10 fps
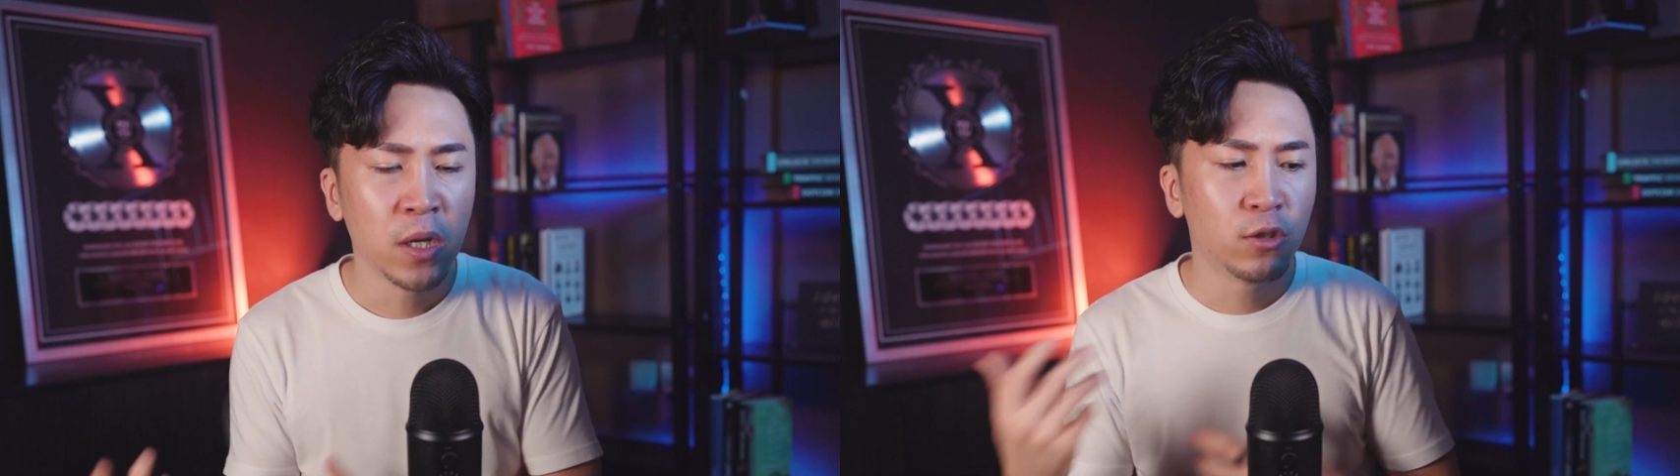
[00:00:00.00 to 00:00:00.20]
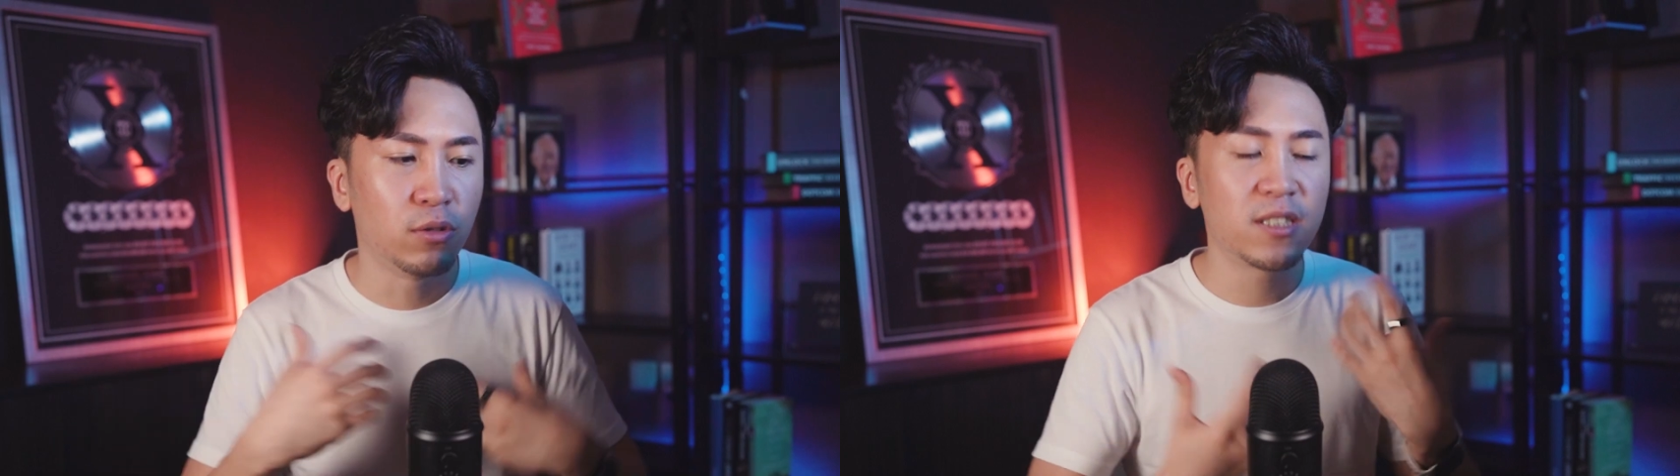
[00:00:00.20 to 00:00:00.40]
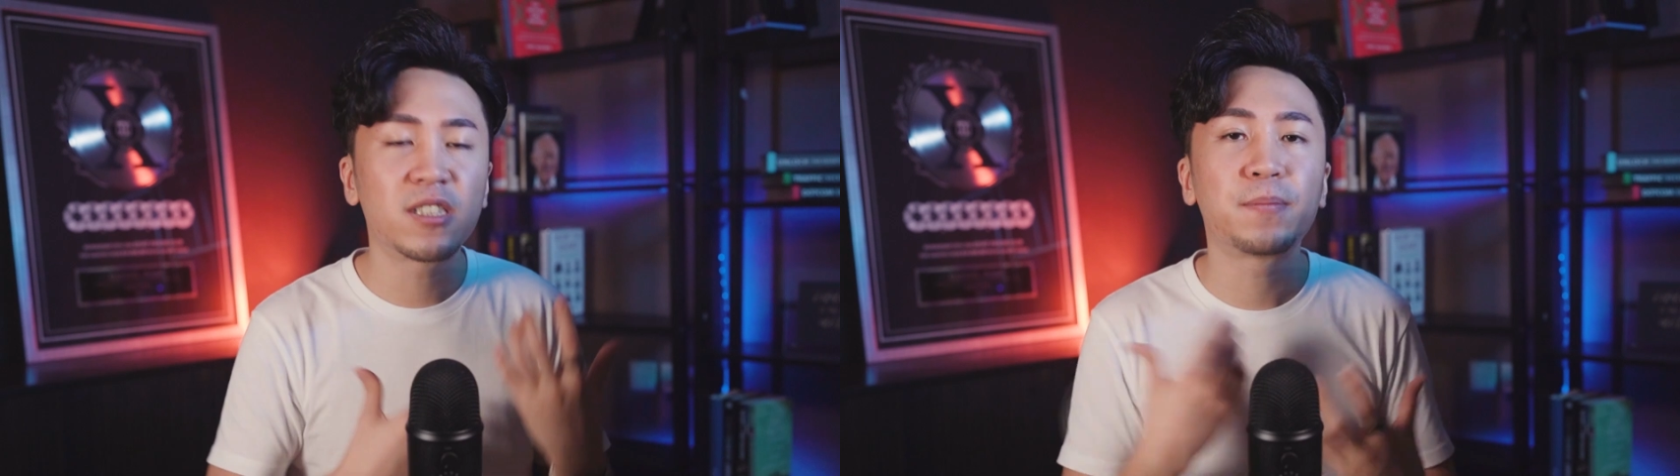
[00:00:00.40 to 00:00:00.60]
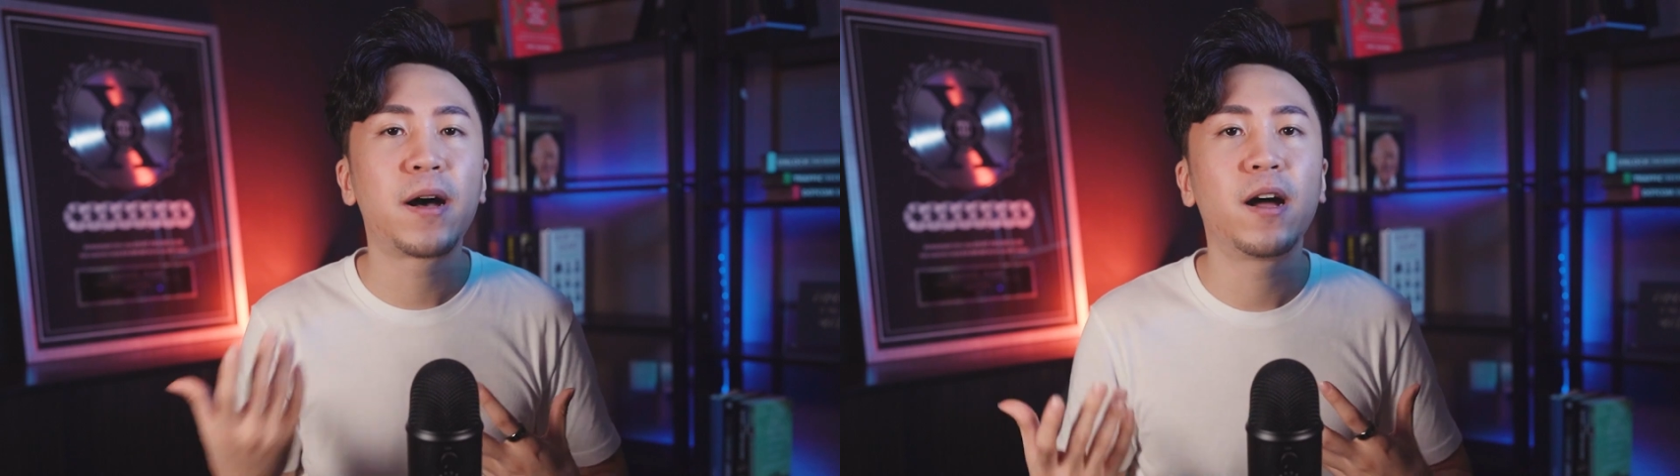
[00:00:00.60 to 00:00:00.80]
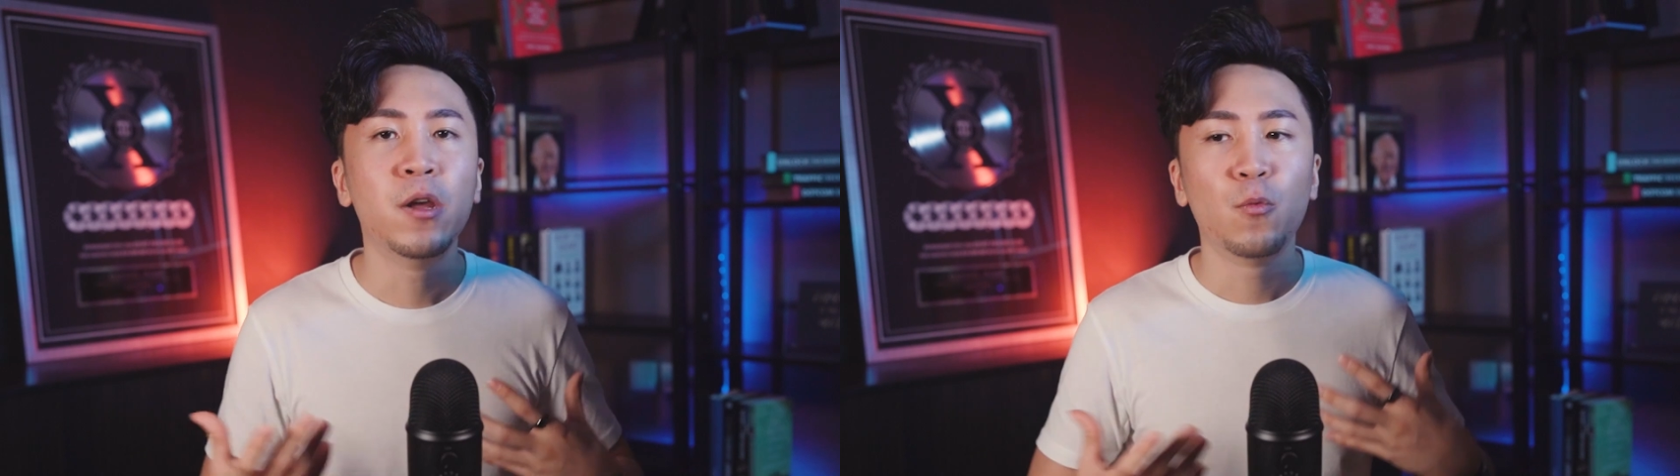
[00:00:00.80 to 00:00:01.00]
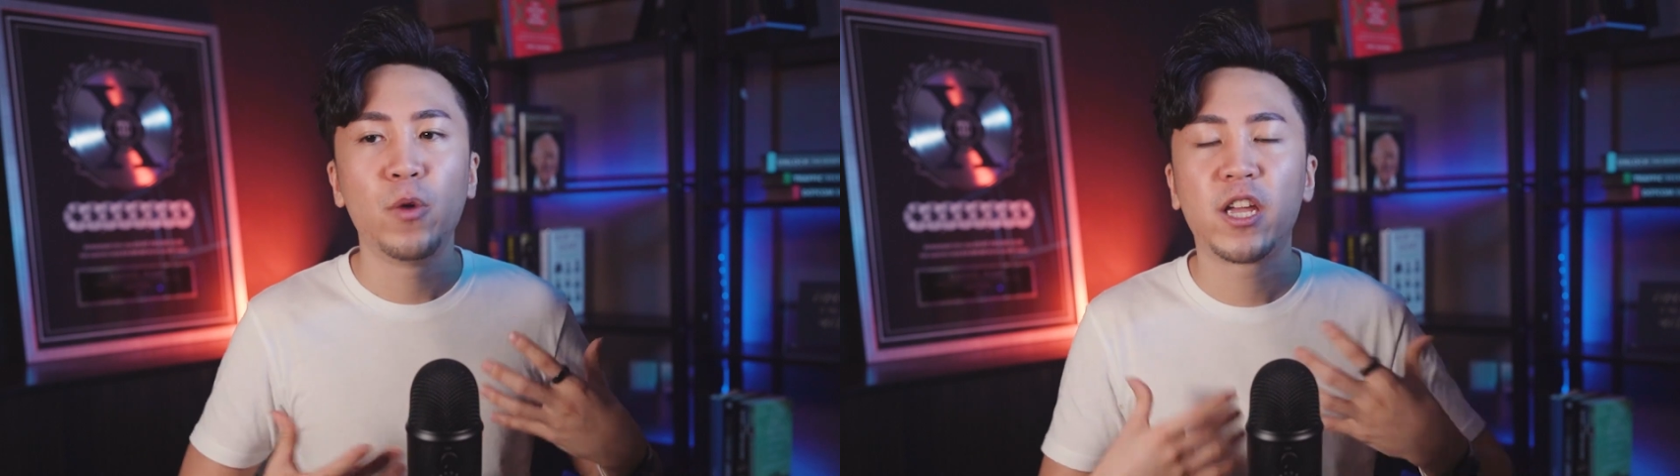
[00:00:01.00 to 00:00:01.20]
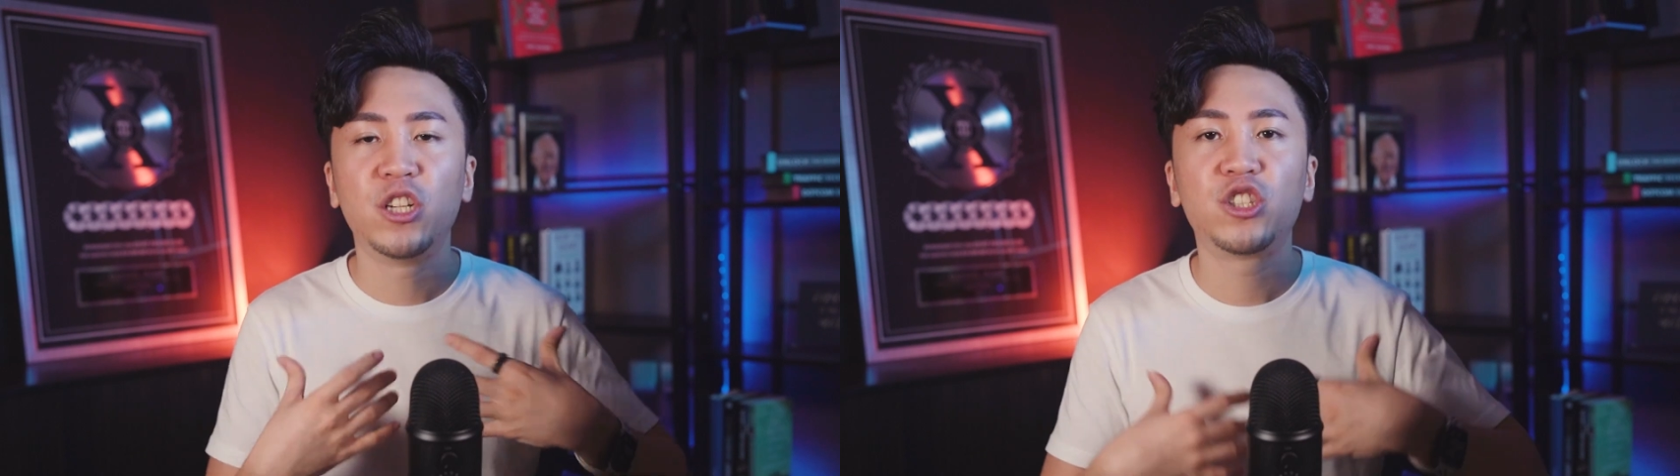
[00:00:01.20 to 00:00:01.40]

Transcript: So this is the part where you can